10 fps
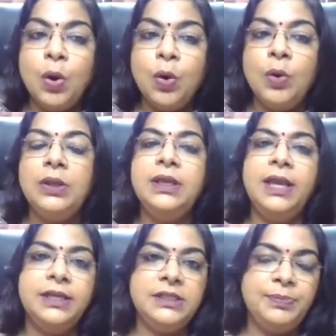all the
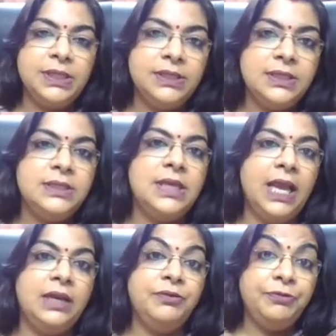expenses
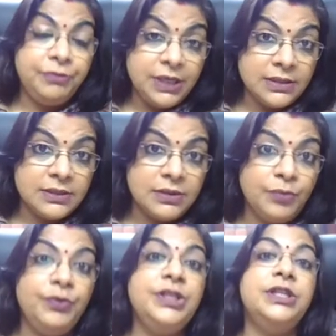and fees
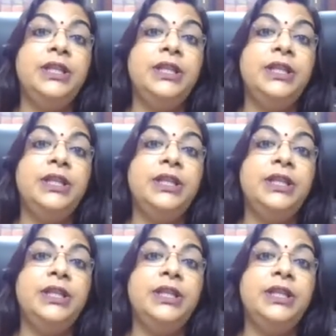which